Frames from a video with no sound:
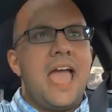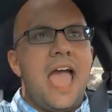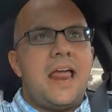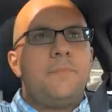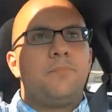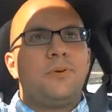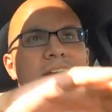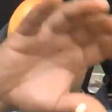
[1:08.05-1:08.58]

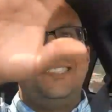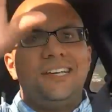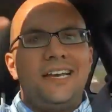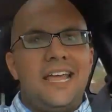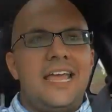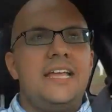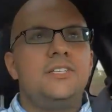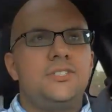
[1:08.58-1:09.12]
and brings it
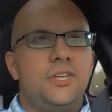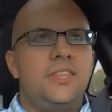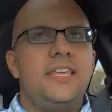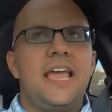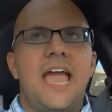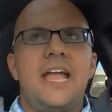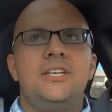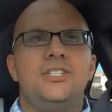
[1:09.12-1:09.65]
into the
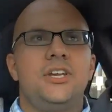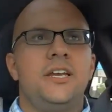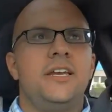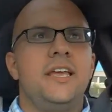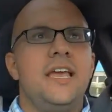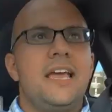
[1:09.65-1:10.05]
engine,